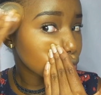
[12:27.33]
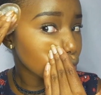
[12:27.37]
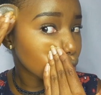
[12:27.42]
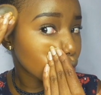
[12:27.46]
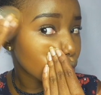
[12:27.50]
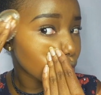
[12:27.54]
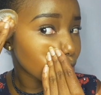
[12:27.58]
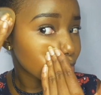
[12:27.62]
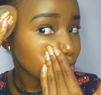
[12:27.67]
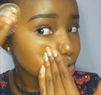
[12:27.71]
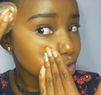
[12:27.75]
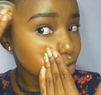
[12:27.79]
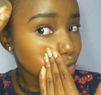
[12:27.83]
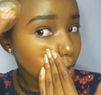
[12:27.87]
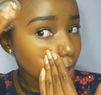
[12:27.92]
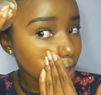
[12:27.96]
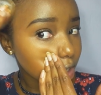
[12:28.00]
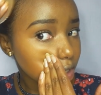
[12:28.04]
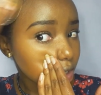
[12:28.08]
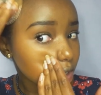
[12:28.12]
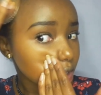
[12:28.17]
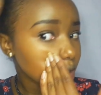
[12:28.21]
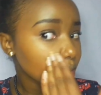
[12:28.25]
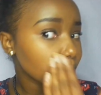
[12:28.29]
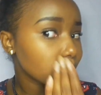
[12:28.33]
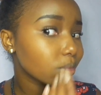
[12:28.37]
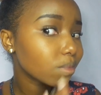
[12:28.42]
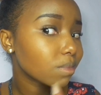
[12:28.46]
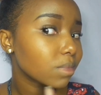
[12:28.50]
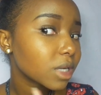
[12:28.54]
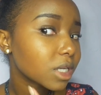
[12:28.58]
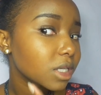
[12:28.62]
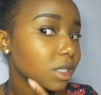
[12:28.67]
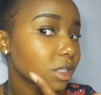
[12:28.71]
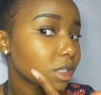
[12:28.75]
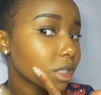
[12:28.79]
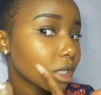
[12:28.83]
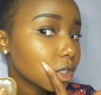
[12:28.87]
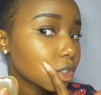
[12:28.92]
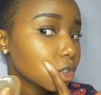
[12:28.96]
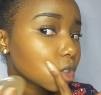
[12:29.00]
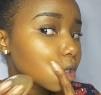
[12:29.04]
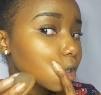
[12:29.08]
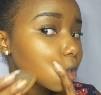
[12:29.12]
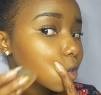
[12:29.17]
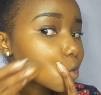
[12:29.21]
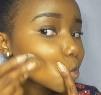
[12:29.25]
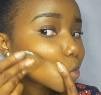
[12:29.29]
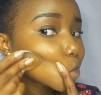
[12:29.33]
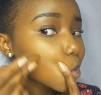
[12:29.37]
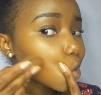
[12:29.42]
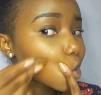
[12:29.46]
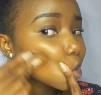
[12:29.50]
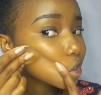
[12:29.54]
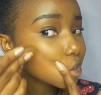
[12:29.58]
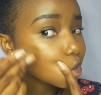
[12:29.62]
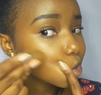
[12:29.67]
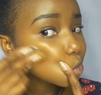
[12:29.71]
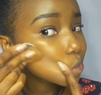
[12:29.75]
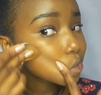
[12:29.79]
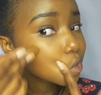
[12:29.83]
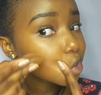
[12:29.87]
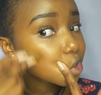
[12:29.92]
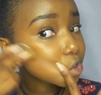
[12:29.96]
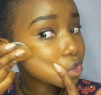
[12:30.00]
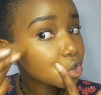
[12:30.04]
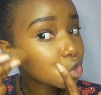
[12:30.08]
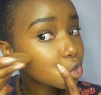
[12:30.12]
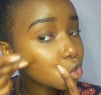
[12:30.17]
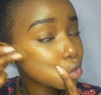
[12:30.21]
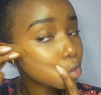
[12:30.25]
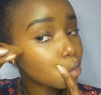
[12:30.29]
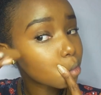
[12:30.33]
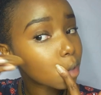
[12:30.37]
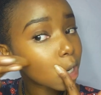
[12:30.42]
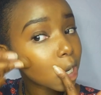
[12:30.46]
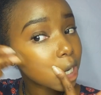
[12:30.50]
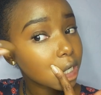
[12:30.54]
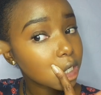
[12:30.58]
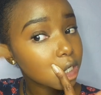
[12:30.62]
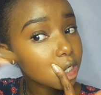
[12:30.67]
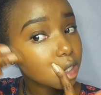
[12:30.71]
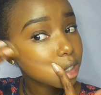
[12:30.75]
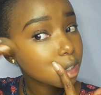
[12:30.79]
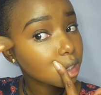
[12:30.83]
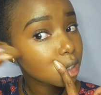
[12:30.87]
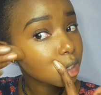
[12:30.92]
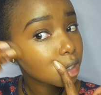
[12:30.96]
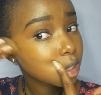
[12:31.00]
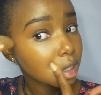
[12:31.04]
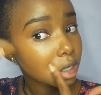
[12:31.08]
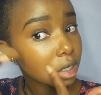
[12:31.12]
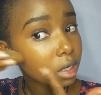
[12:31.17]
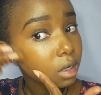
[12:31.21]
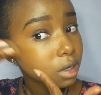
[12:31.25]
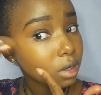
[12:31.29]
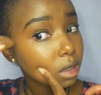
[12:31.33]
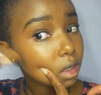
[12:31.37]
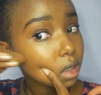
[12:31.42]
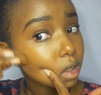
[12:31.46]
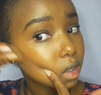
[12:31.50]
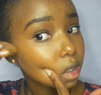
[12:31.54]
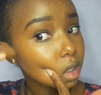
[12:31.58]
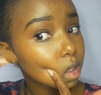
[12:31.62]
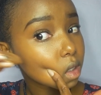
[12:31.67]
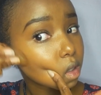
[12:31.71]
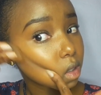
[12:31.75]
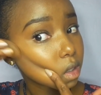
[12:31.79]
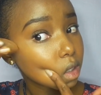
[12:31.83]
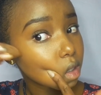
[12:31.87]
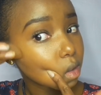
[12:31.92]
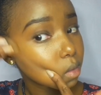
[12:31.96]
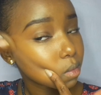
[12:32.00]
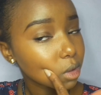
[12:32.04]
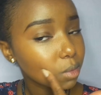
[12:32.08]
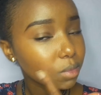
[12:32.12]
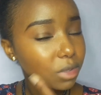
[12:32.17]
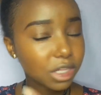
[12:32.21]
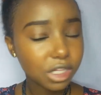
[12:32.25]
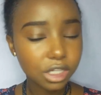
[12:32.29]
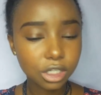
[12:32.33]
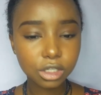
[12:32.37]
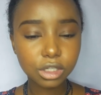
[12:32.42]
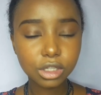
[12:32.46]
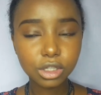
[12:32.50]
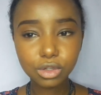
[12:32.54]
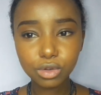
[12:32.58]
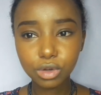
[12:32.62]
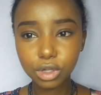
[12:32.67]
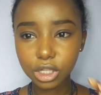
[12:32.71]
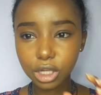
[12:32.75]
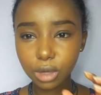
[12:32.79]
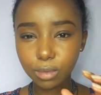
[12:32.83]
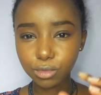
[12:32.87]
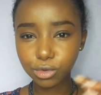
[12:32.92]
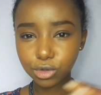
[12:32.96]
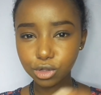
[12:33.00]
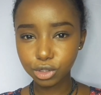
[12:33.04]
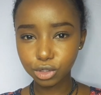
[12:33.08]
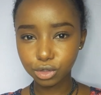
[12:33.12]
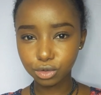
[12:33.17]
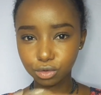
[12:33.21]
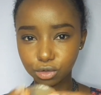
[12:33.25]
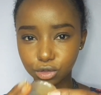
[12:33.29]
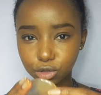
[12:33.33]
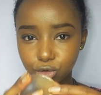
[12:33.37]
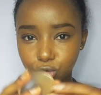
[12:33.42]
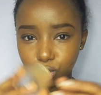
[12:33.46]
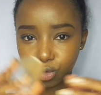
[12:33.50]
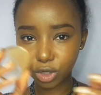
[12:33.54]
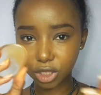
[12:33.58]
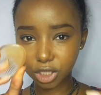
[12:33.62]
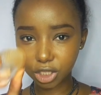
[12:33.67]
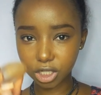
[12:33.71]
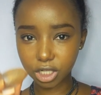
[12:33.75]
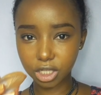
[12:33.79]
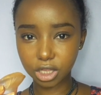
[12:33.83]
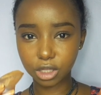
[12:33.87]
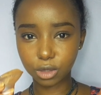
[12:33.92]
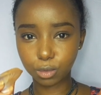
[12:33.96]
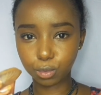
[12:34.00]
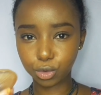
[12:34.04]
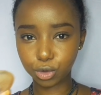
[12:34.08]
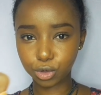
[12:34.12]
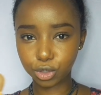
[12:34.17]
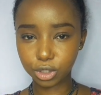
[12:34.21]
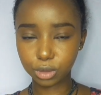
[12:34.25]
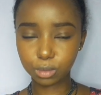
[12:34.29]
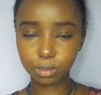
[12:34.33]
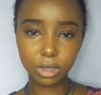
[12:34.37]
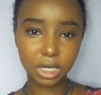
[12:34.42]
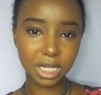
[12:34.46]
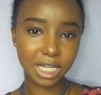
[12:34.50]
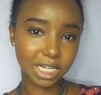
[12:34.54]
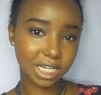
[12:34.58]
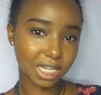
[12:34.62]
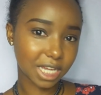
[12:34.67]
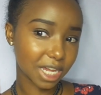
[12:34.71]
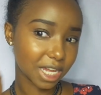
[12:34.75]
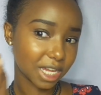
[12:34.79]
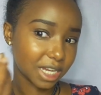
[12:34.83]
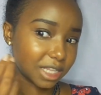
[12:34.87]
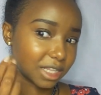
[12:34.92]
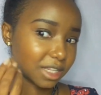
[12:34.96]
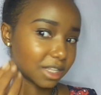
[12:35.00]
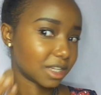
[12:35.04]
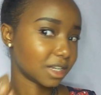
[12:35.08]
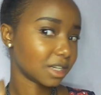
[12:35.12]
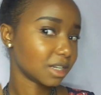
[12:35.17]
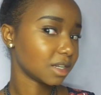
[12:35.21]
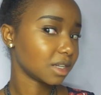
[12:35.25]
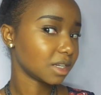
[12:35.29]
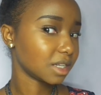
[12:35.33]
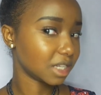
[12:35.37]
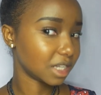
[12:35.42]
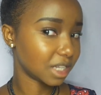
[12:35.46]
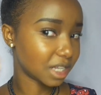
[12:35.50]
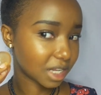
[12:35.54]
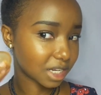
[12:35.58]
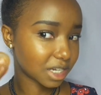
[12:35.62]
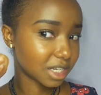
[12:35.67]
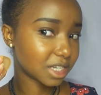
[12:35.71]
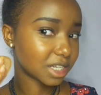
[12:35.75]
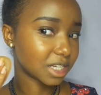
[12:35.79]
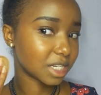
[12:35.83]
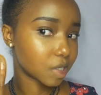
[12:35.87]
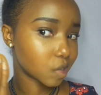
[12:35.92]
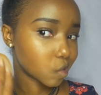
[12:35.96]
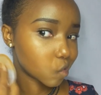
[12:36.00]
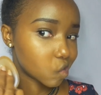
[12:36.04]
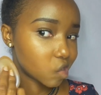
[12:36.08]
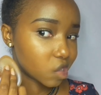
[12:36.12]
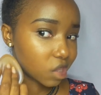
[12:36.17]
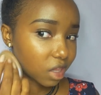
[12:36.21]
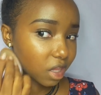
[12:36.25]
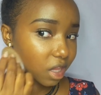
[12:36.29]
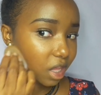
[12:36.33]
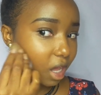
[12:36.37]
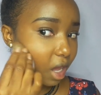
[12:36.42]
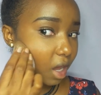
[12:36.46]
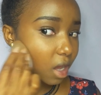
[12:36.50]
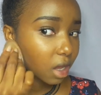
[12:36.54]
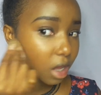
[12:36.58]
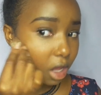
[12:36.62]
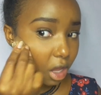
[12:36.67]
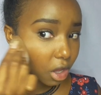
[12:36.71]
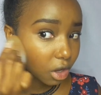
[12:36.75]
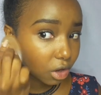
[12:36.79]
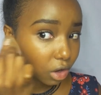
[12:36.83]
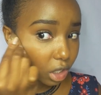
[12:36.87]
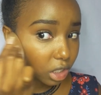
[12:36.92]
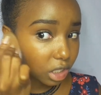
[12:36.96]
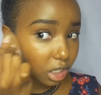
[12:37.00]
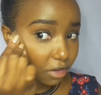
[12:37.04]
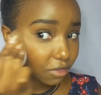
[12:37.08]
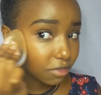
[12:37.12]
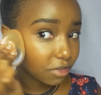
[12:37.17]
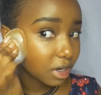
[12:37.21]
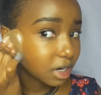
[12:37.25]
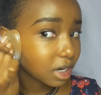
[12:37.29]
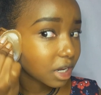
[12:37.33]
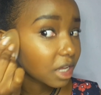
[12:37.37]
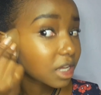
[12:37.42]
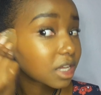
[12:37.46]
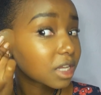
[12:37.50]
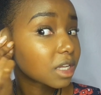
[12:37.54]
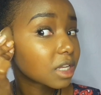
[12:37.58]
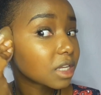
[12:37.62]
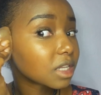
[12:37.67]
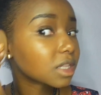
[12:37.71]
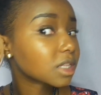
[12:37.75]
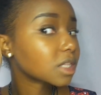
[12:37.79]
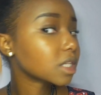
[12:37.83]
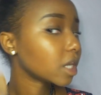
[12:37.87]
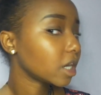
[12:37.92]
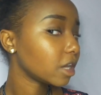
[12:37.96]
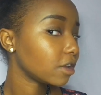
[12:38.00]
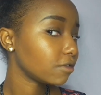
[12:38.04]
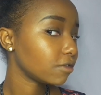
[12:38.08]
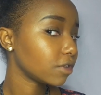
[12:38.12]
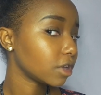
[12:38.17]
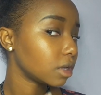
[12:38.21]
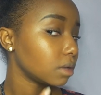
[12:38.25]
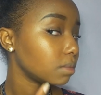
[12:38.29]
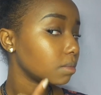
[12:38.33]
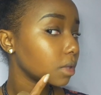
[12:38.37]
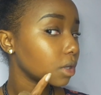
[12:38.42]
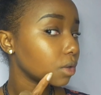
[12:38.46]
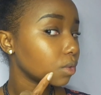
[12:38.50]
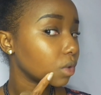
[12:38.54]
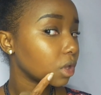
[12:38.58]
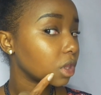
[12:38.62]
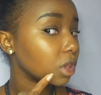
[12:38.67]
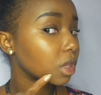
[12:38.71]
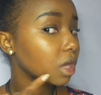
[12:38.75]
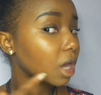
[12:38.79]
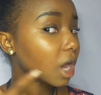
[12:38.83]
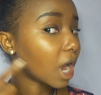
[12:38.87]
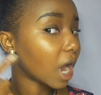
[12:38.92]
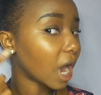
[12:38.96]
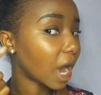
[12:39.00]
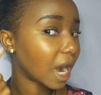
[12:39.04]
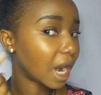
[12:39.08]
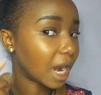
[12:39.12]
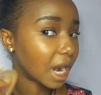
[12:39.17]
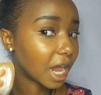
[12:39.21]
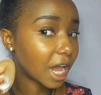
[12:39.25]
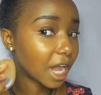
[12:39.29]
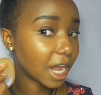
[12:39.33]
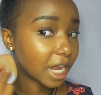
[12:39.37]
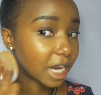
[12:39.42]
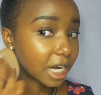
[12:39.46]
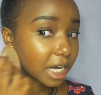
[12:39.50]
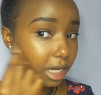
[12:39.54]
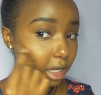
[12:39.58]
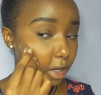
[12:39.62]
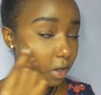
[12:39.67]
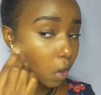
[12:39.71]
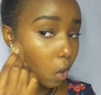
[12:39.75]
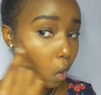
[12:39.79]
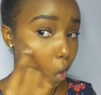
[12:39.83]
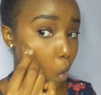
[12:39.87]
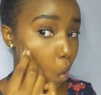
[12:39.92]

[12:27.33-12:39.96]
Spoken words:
your contouring, but it's actually not doing too bad. Maybe it's just because I'm used to squeezing the beauty blender and then getting in there, because I feel like it's leaving me with a line.